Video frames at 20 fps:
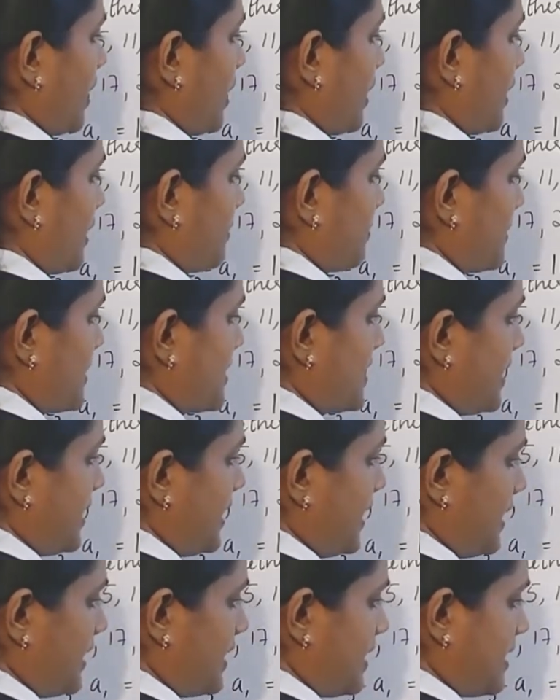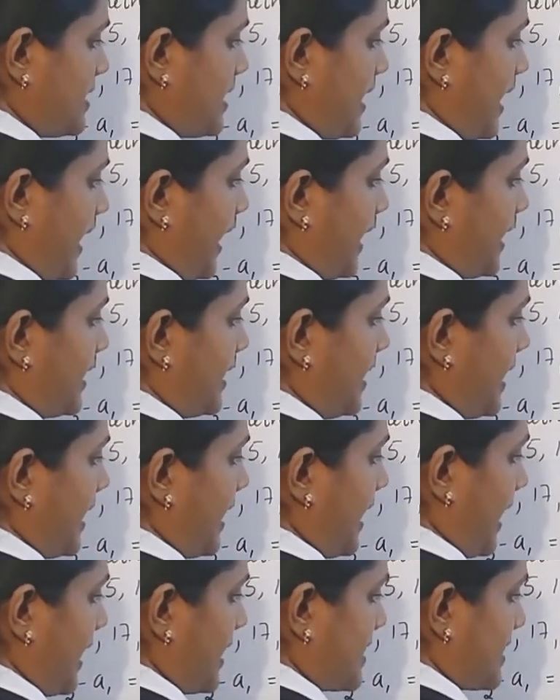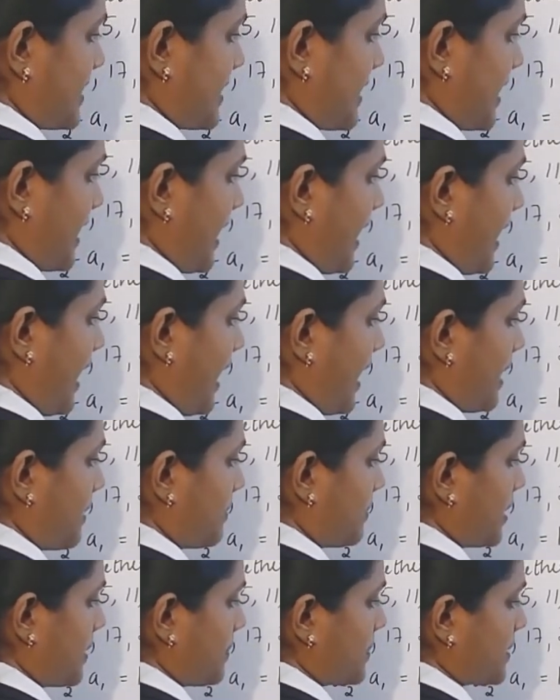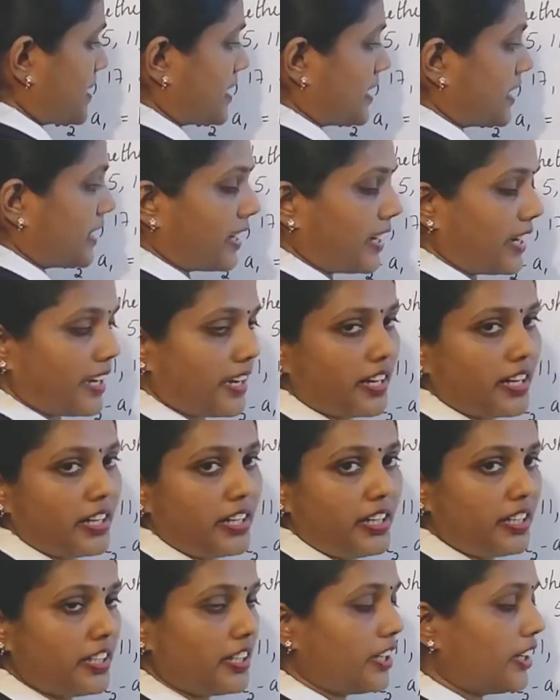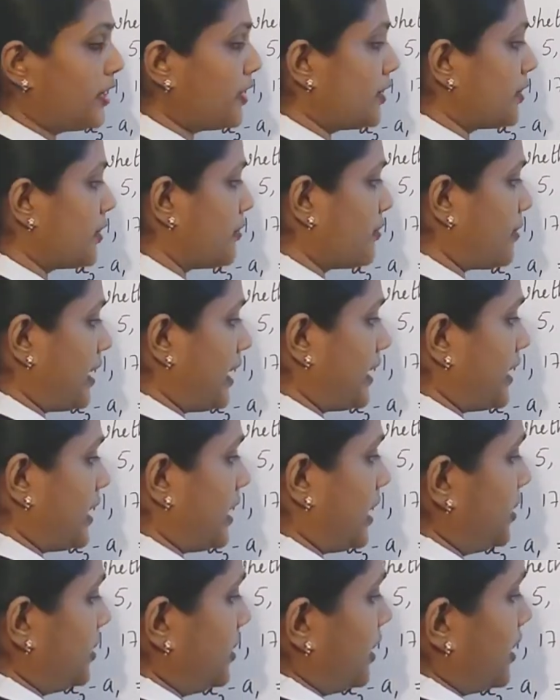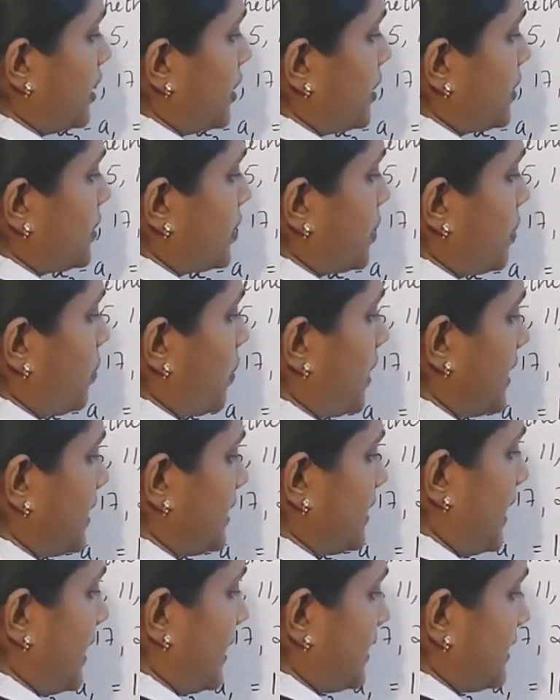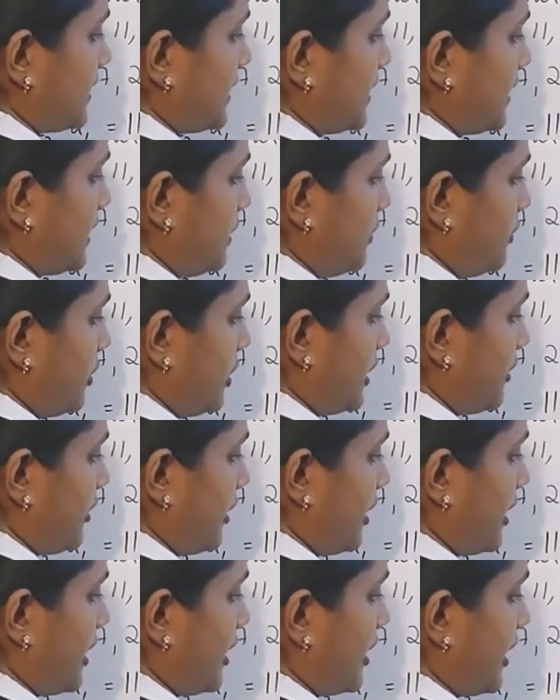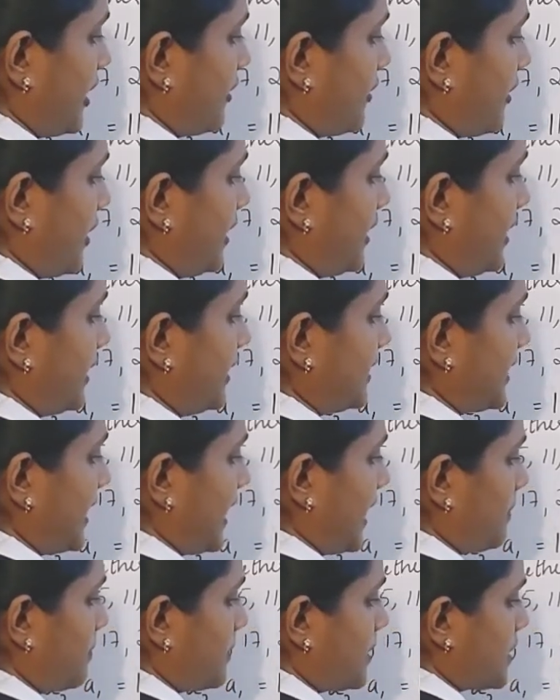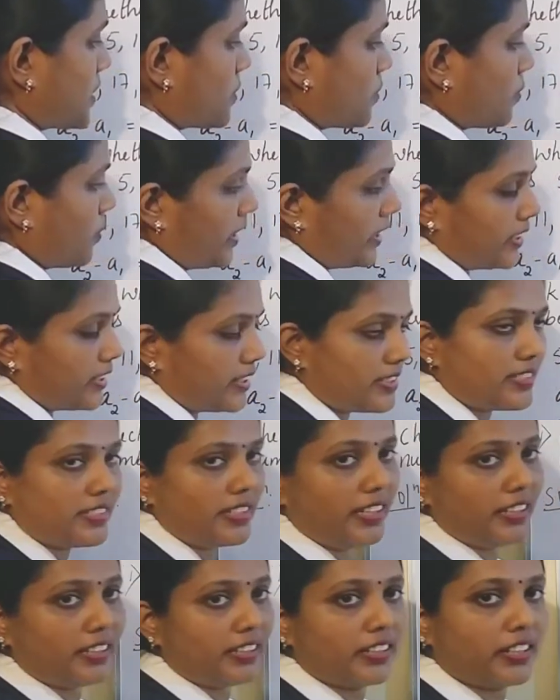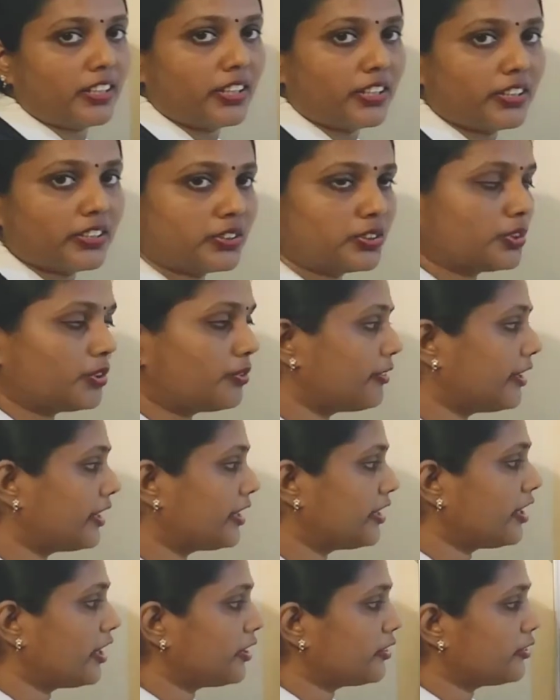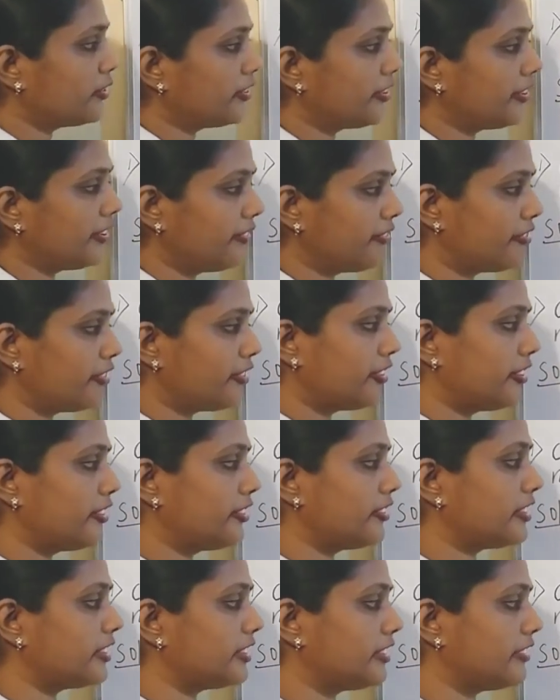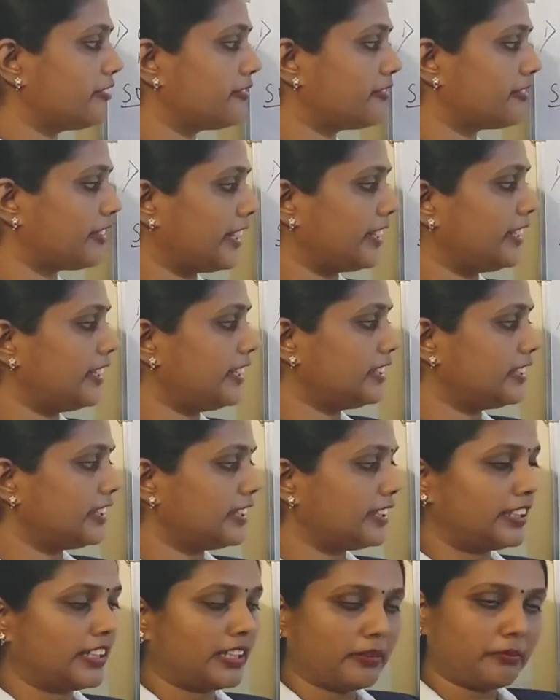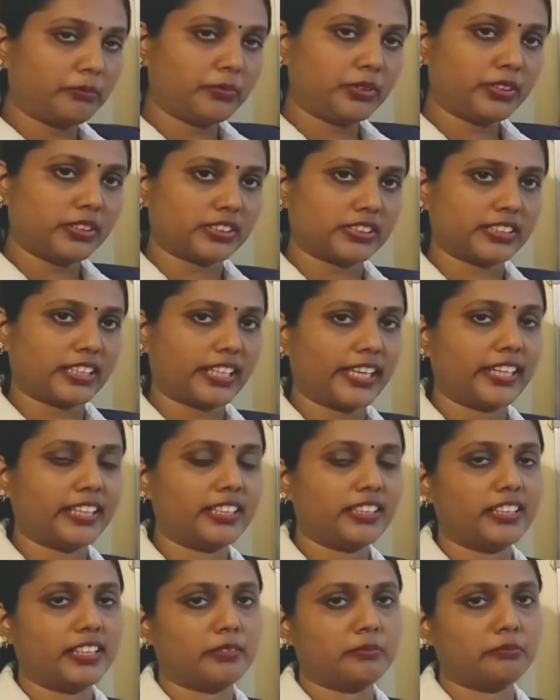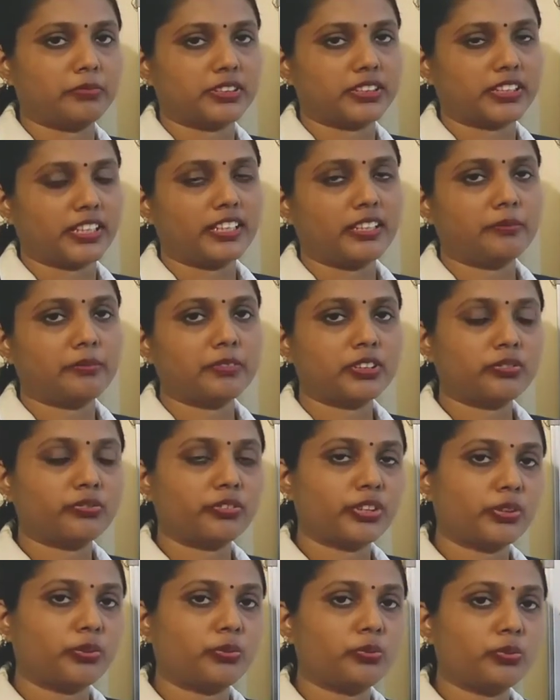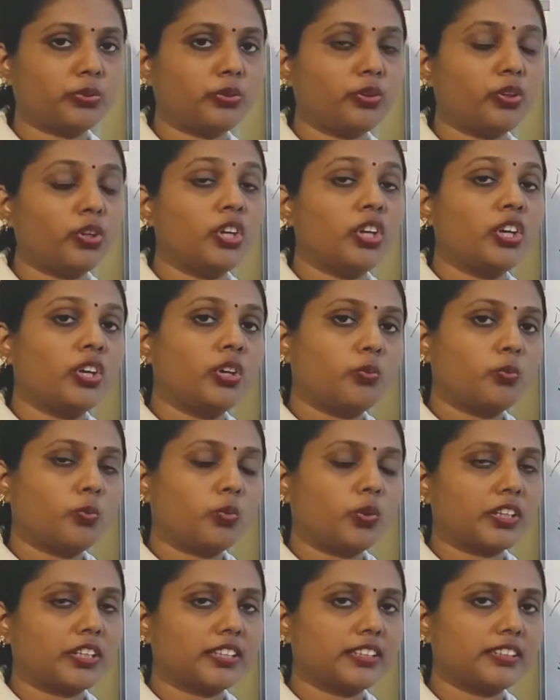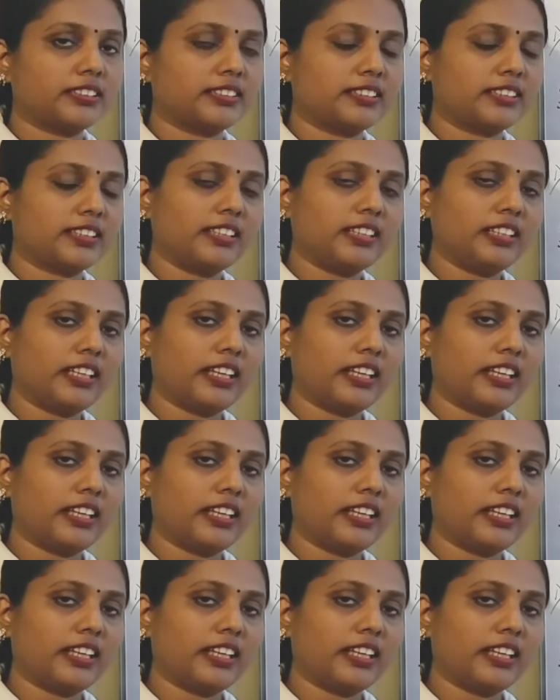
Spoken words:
representing this n as k I am representing here to find out. So what is the next term? What you can write as k plus 1, isn't it? So when we are going for the finding the numbers, n numbers we don't know what is the